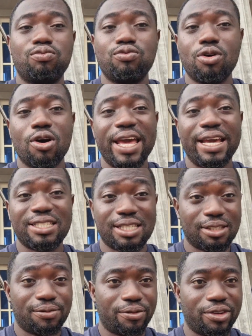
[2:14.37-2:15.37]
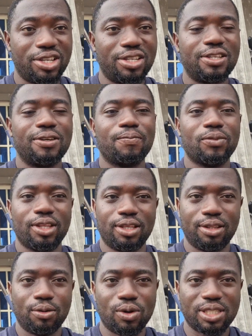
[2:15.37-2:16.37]
pour excess feed
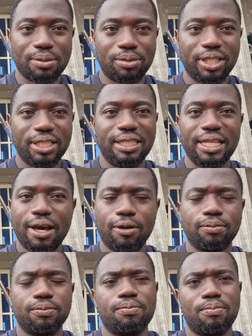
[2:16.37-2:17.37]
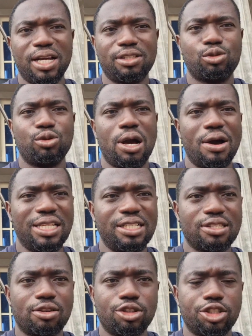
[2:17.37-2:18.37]
in the water body now back to our
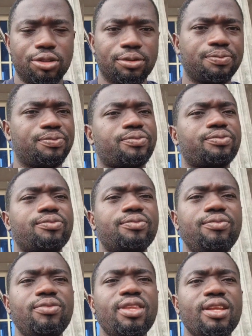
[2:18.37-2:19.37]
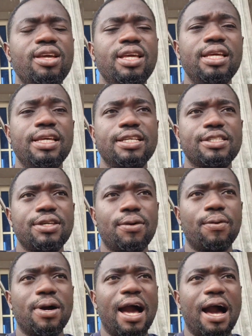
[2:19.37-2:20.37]
discussion
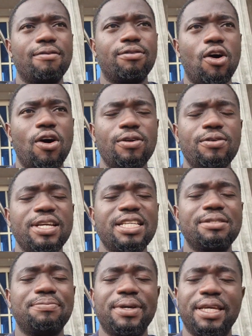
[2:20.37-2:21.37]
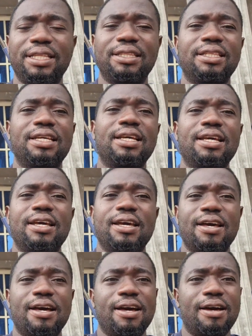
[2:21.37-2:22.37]
so i've always been
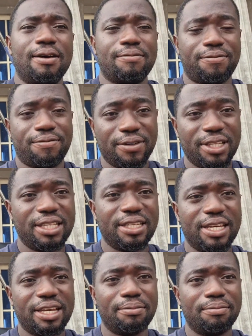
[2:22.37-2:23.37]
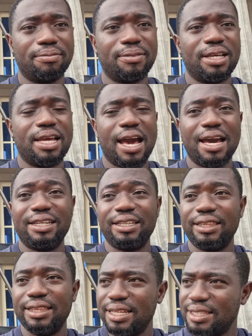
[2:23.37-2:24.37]
uh, feeding them and
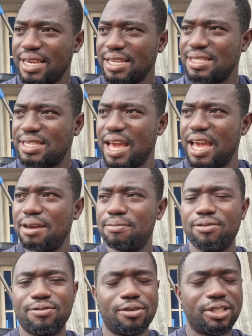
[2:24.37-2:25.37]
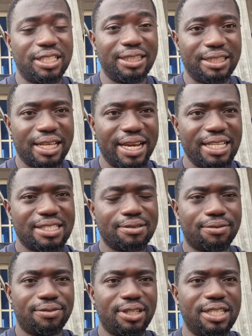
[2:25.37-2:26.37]
the latest time for the night
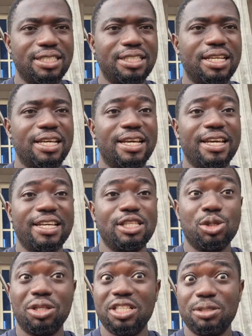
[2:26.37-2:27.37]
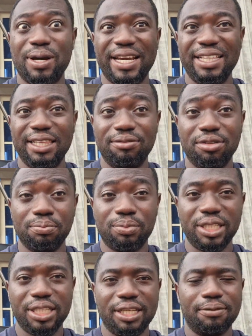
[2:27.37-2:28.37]
feed is always by 11
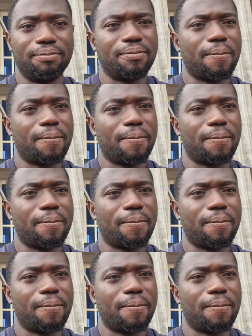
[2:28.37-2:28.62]
p.m.